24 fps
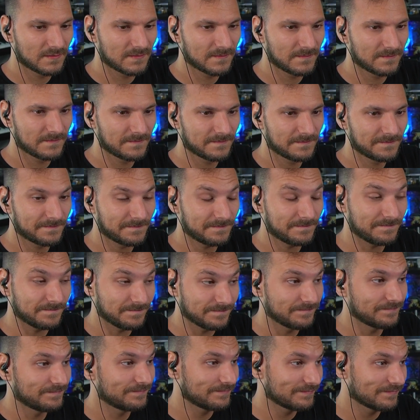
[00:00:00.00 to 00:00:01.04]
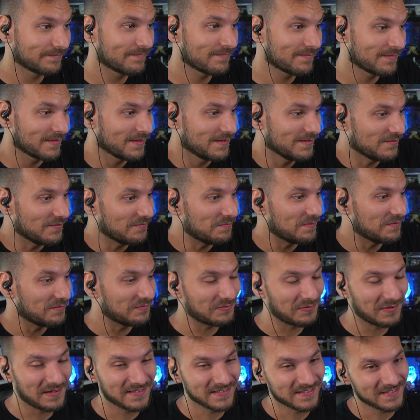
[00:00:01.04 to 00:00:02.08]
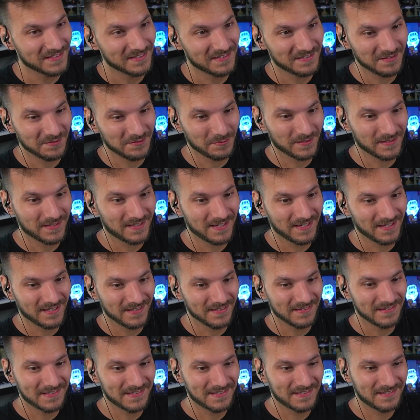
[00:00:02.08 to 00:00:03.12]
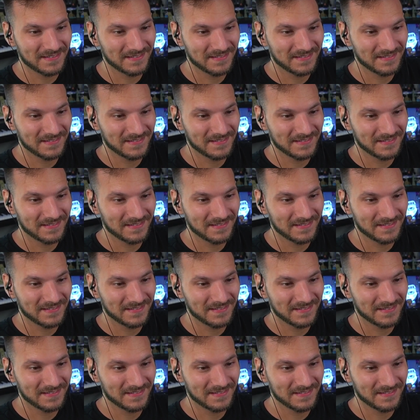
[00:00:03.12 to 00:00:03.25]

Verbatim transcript: She has access to your mainframe. She isn't you actually